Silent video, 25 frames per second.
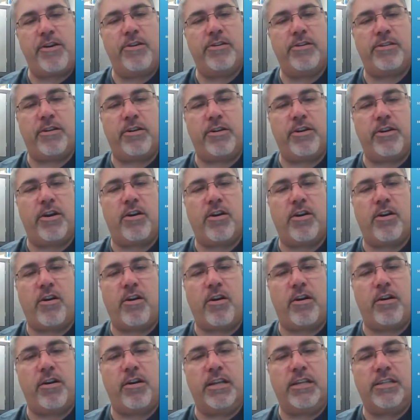using on your
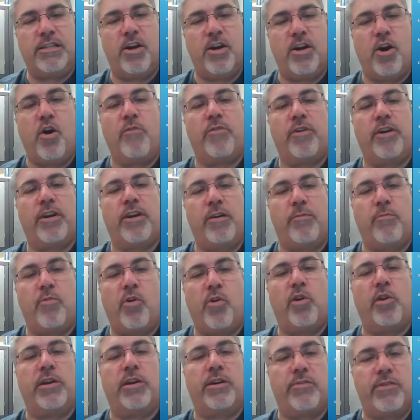car is to overcome
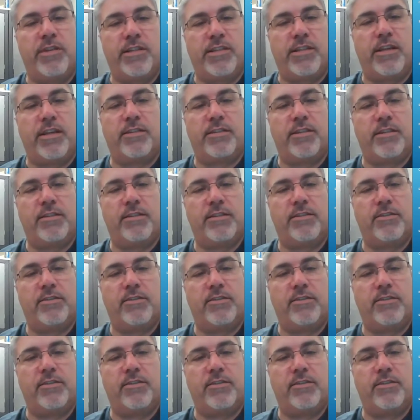rolling resistance.